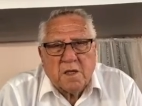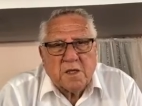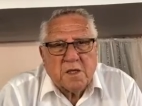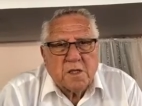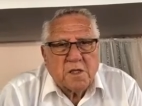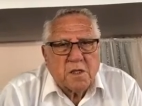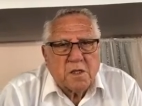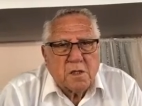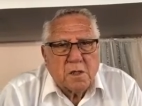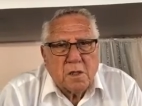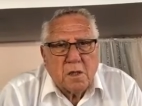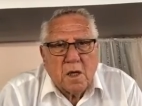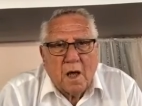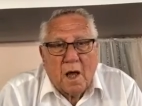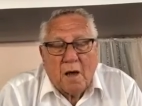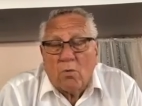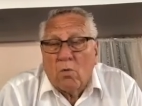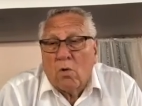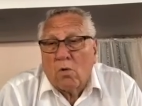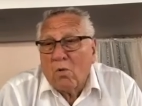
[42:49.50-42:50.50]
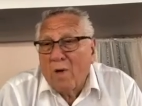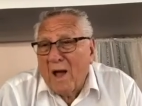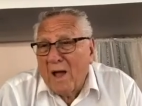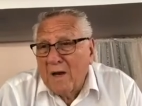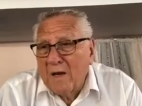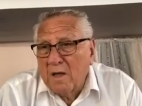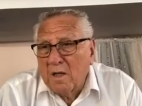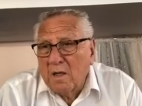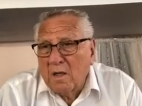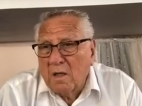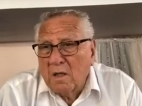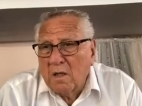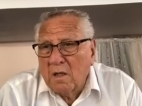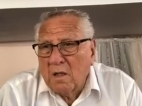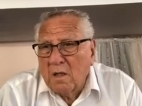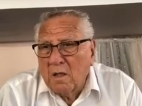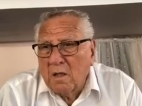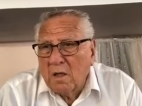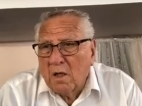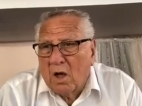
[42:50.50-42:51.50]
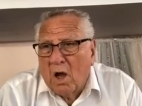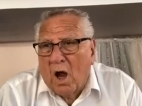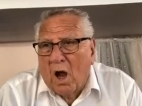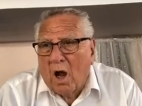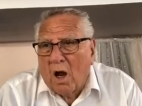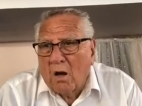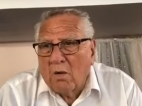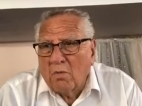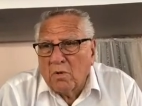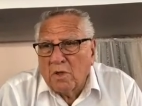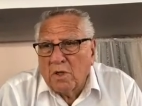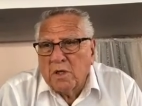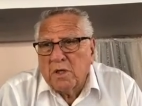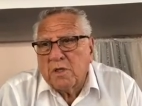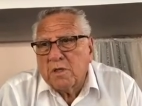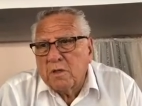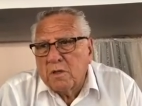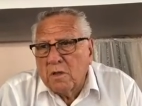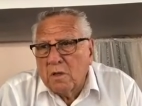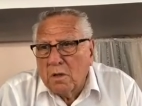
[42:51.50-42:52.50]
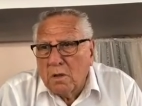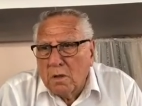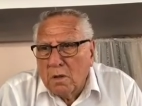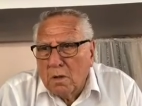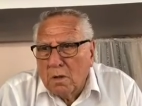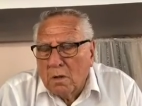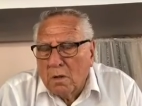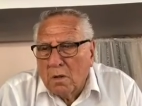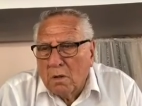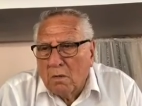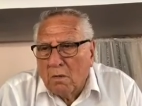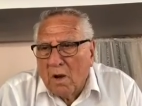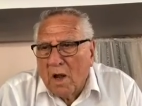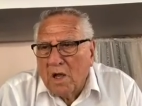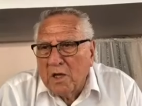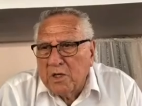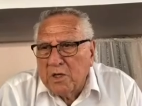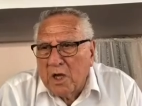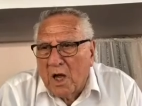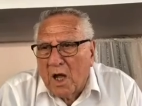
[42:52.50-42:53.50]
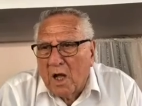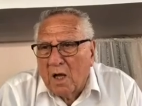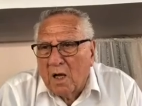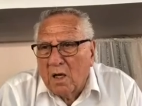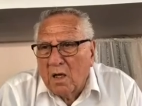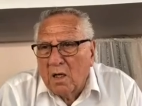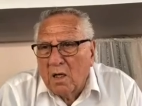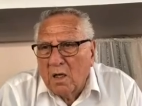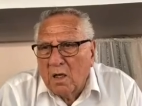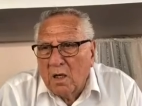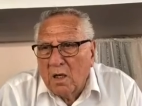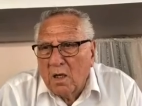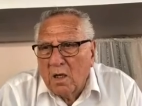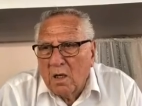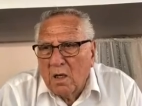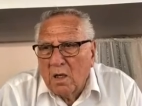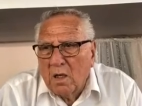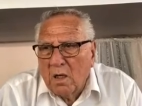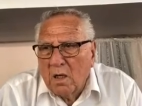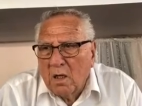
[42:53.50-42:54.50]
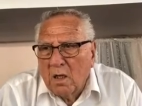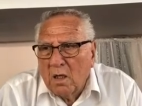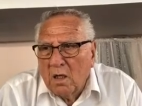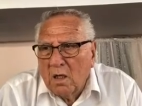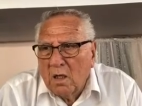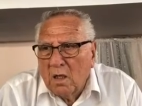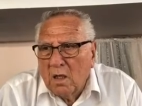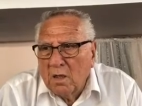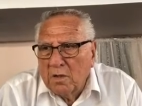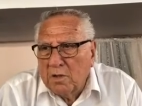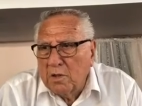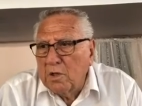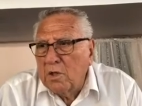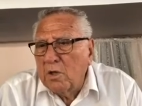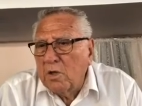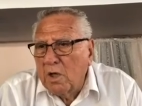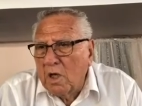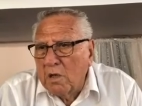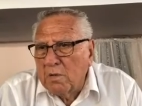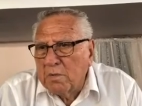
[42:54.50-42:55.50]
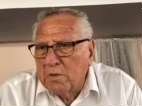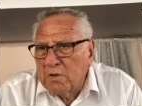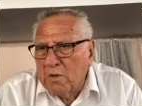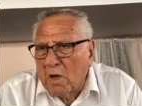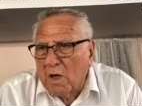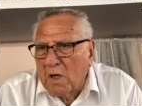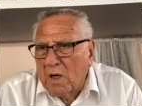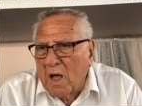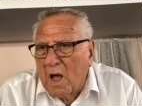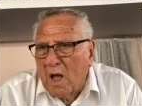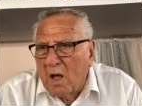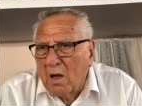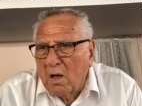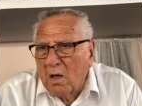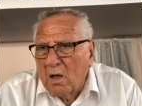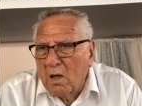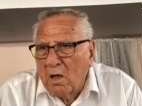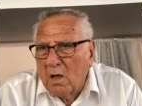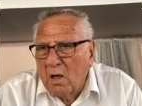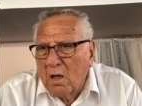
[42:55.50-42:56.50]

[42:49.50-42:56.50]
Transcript: I says, I won't ride in the car with this grandchild till you get him straightened out.